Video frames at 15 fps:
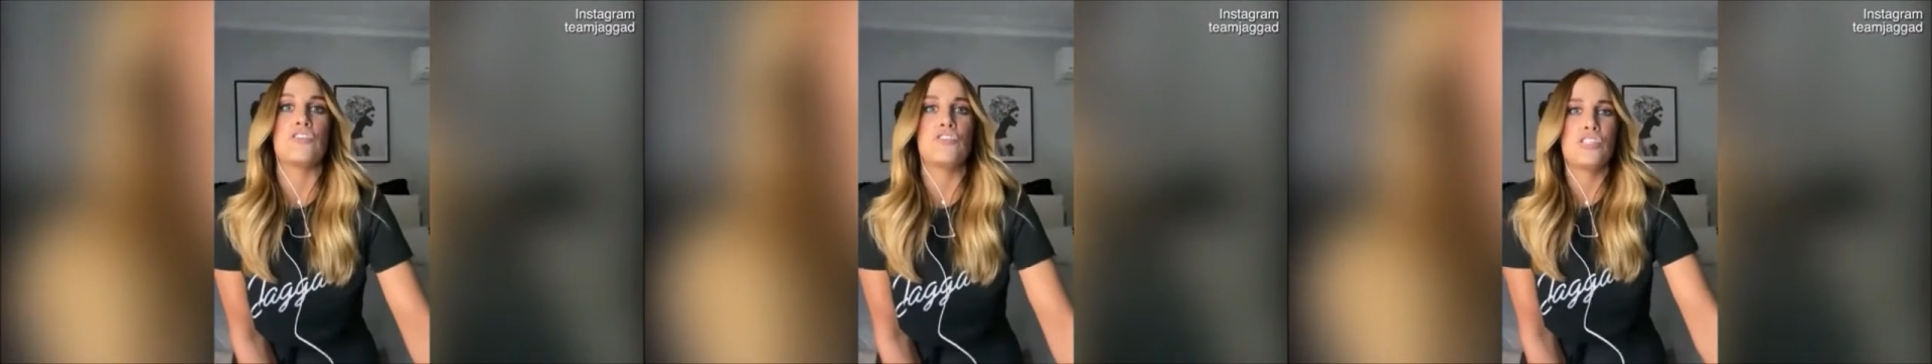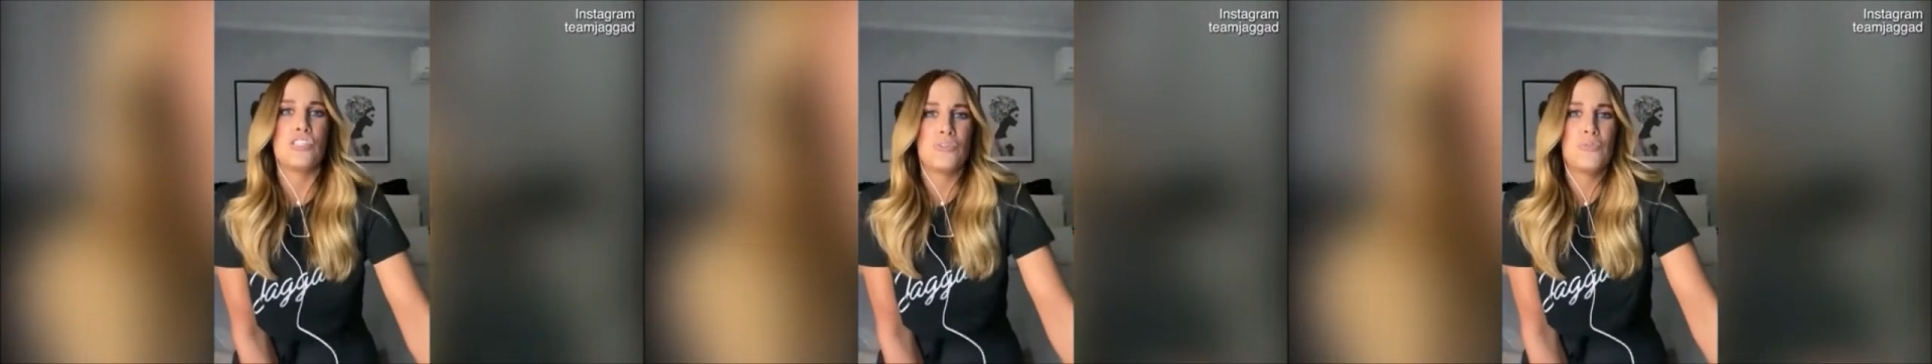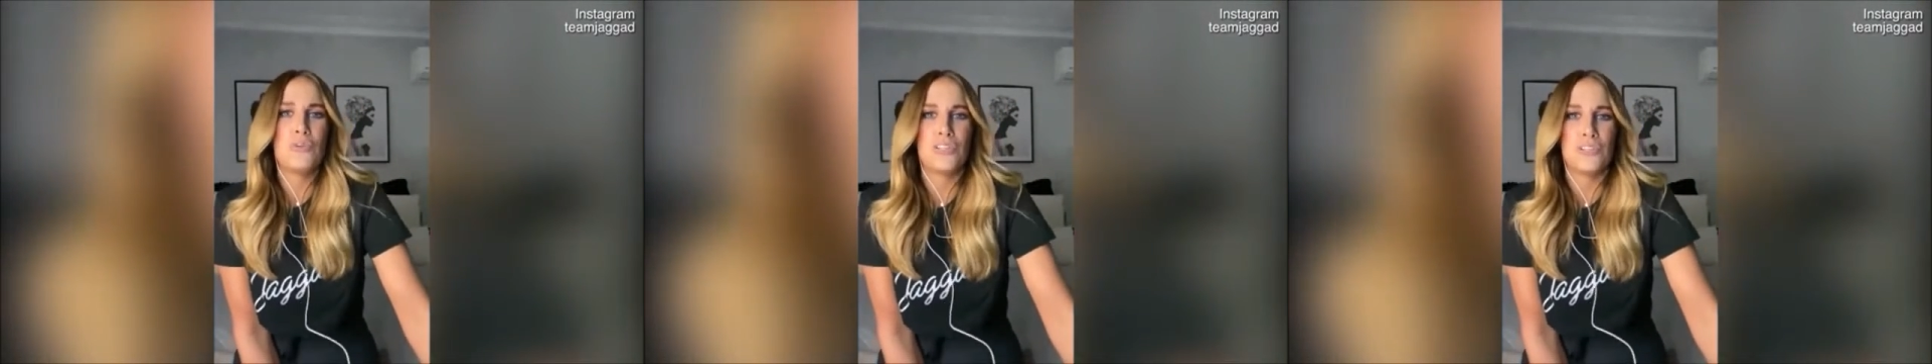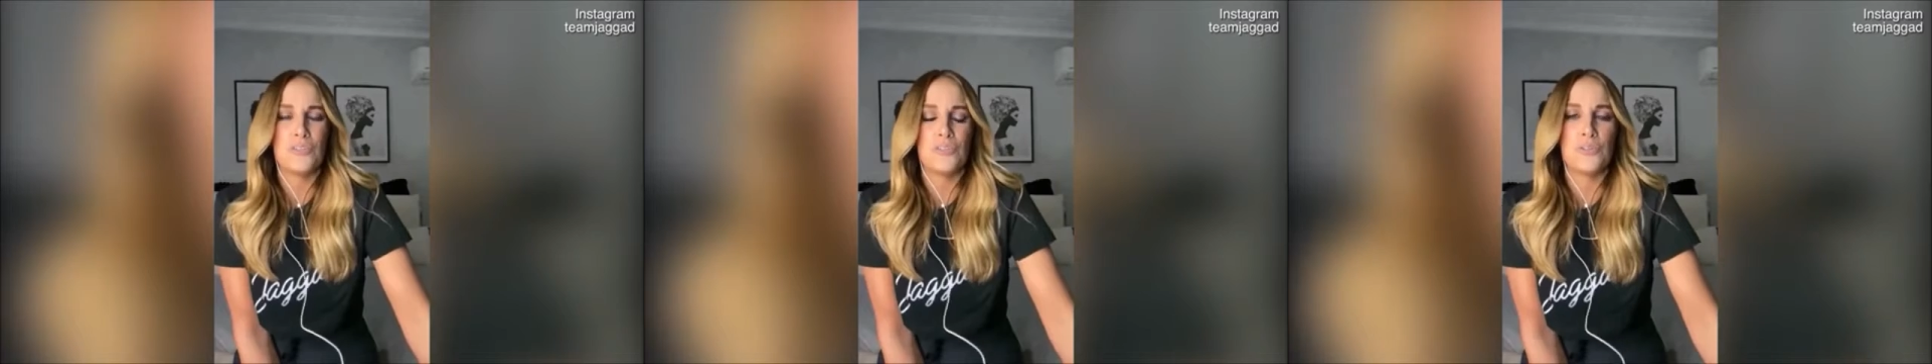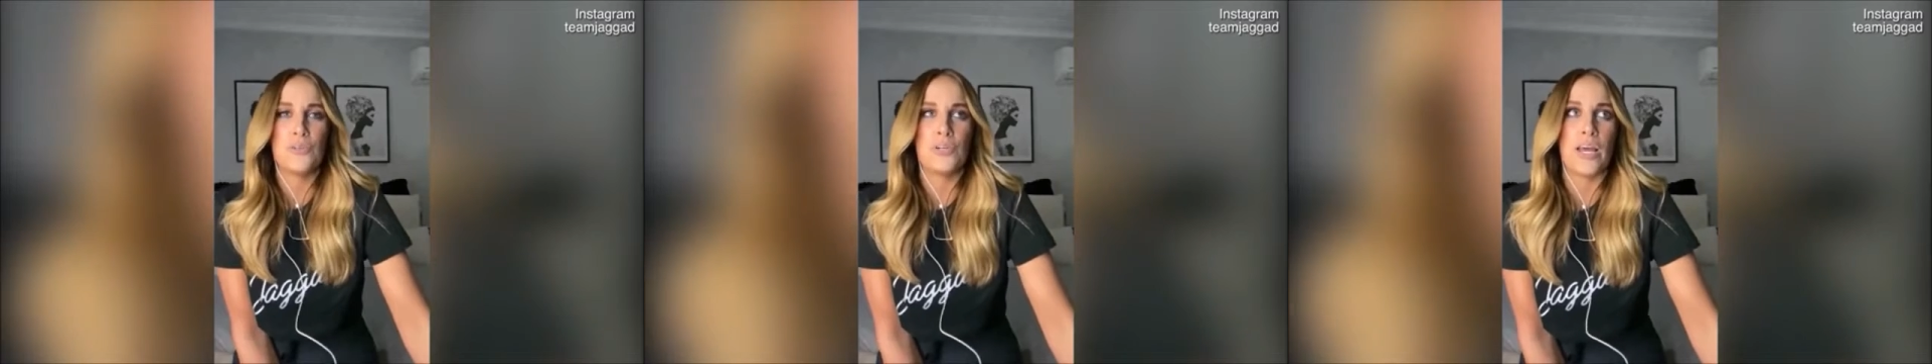And you still want to
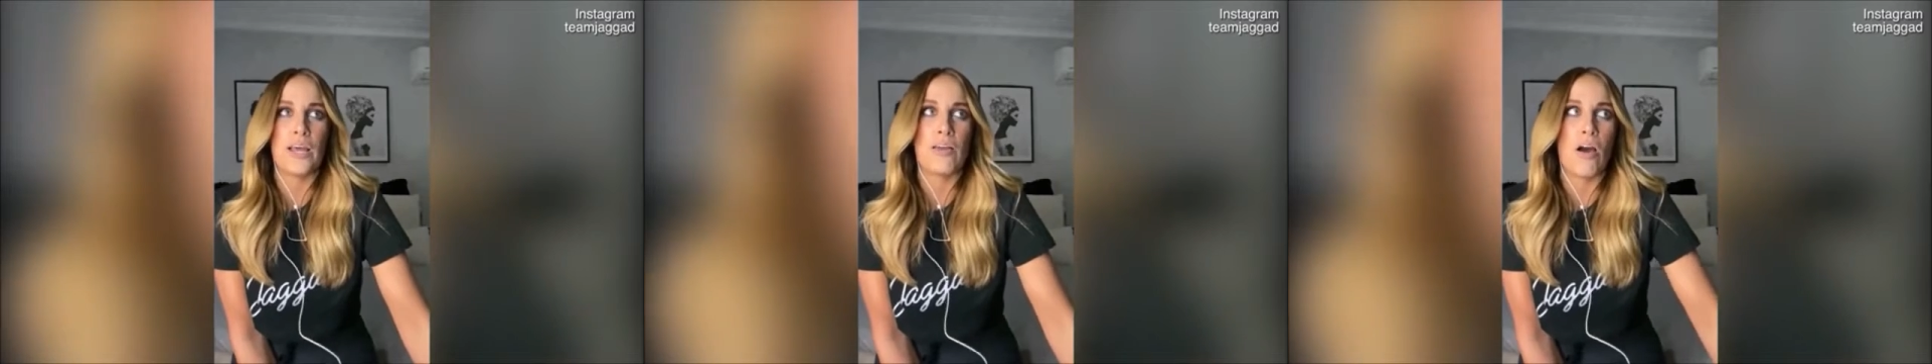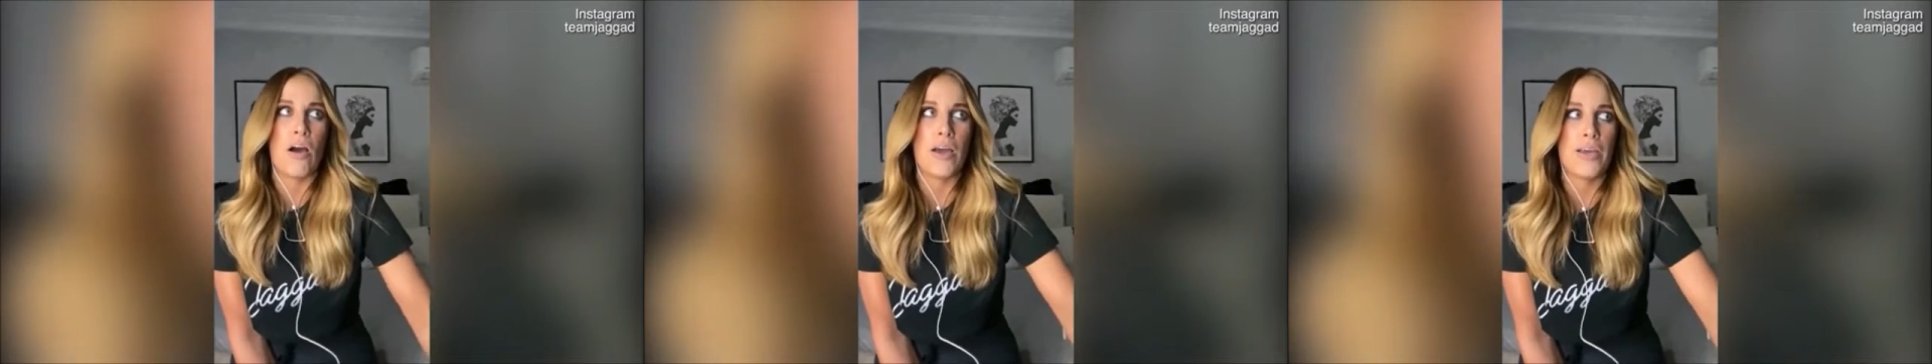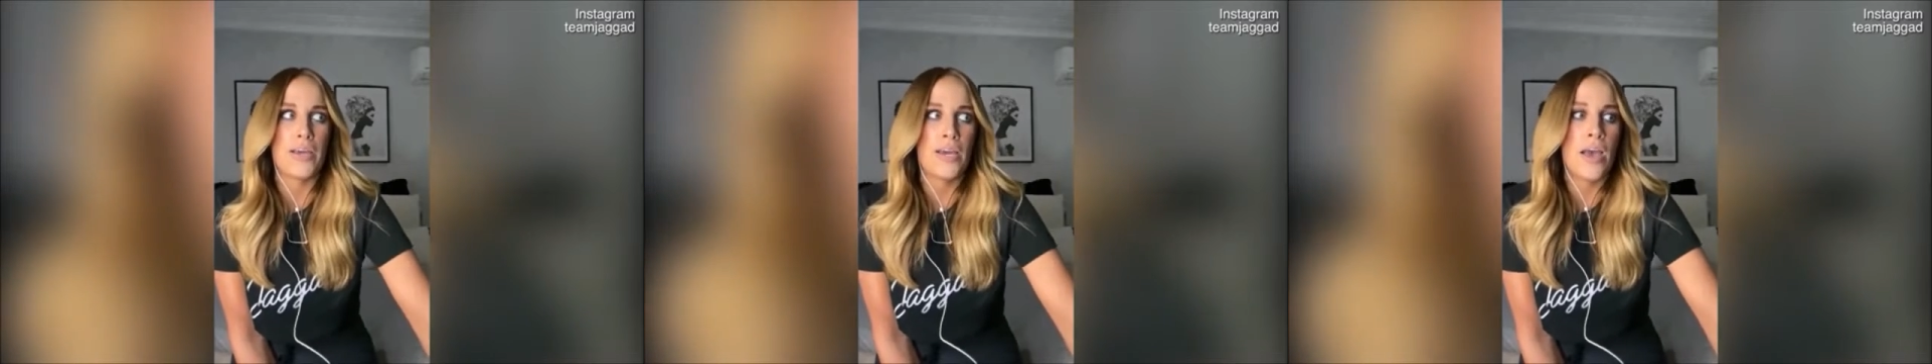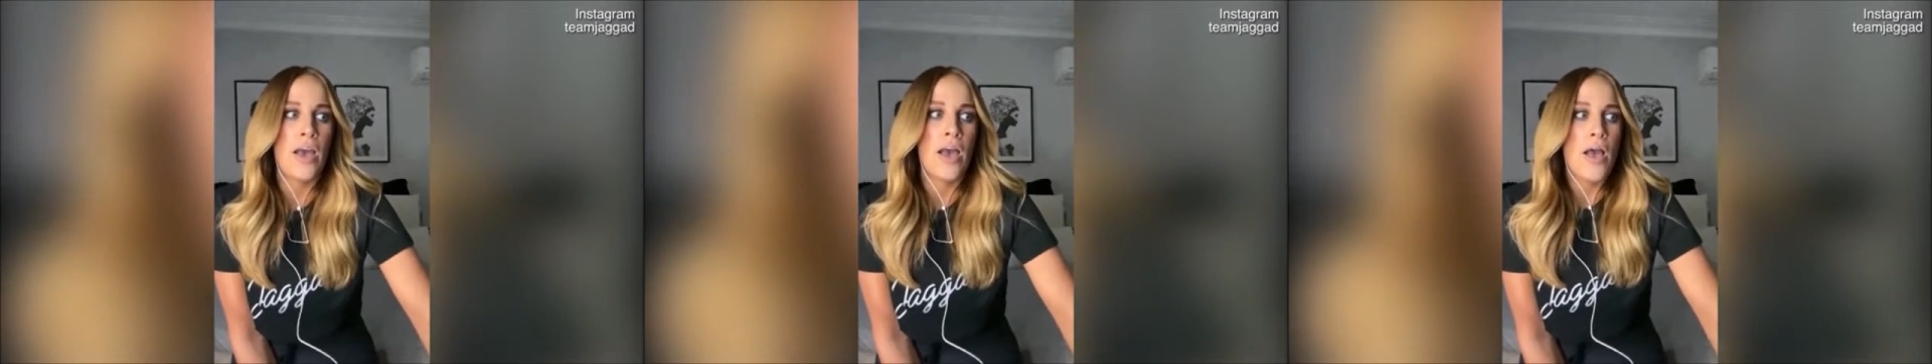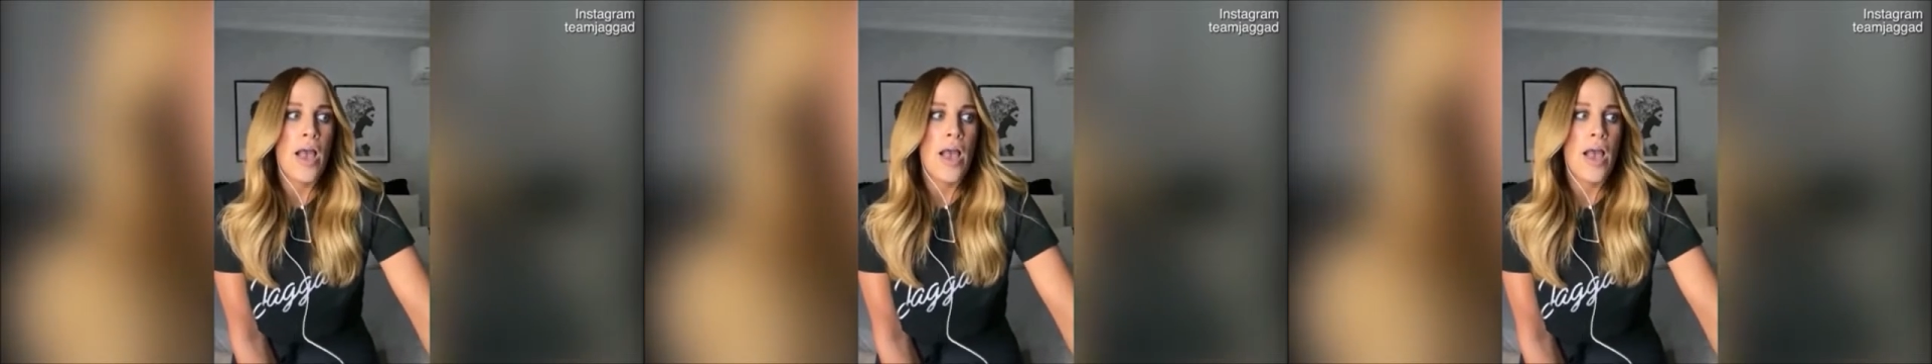look good. And I